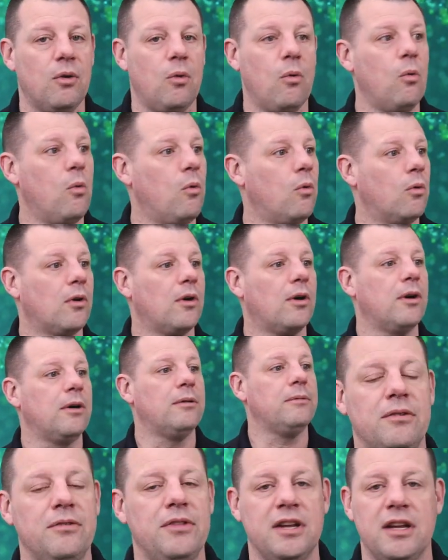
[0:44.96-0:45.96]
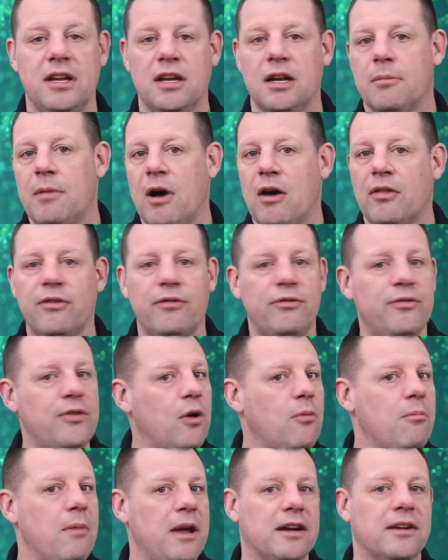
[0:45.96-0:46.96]
Or thinking about the
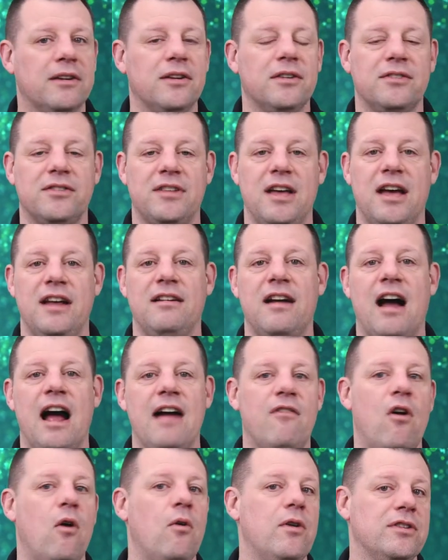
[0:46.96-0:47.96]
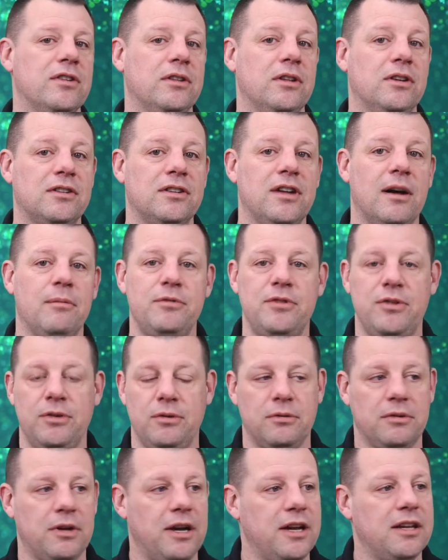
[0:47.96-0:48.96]
filmmakers that I've always looked up to,
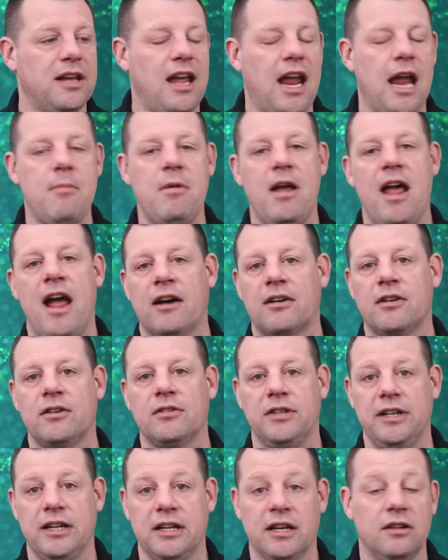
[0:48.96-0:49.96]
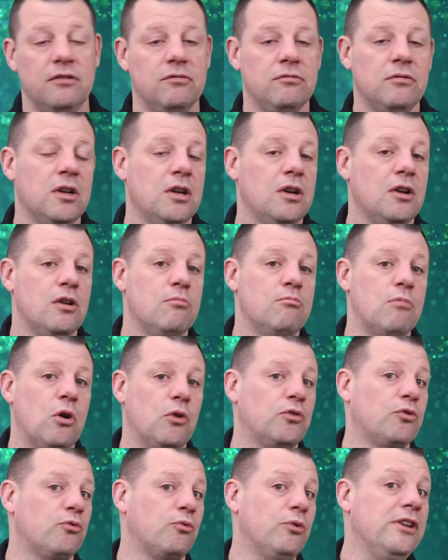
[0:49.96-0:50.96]
like Amy Heckerling and
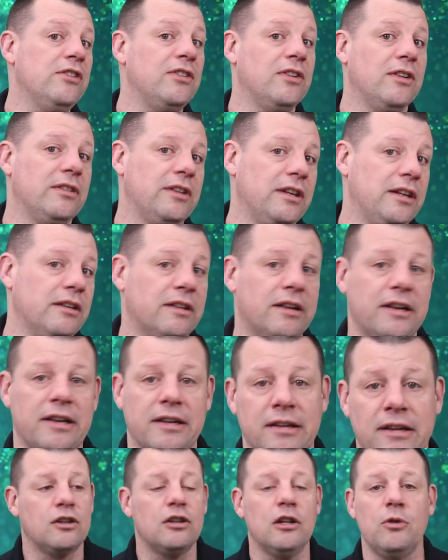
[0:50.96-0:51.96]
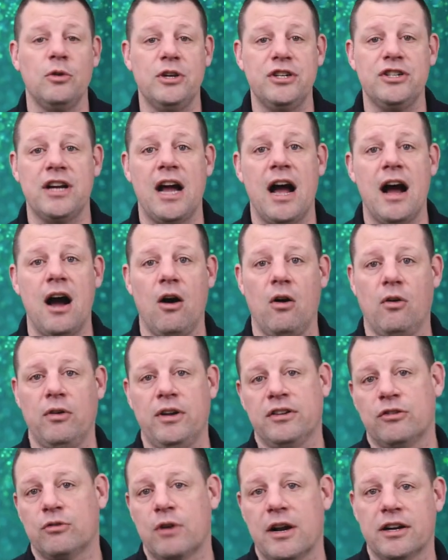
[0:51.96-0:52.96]
most recently like Chloe Zhao
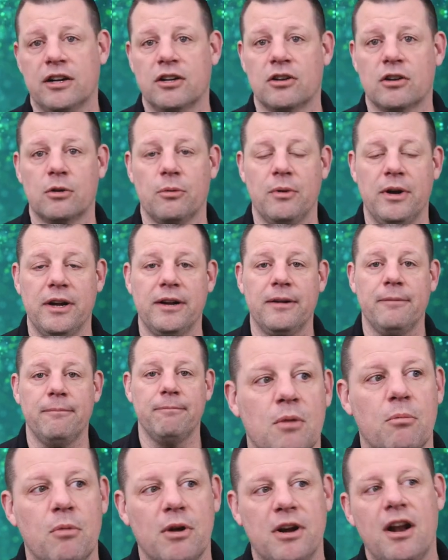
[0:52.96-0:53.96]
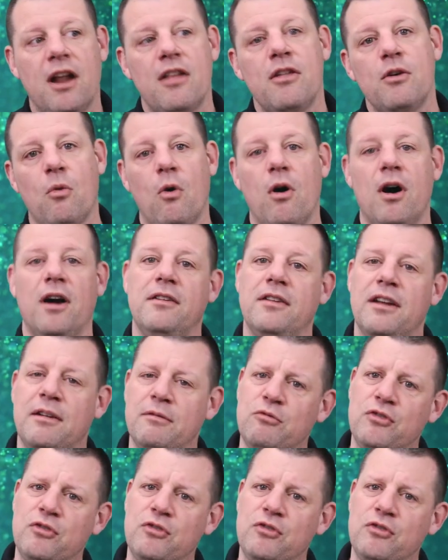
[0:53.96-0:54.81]
and Greta Gerwig. When another one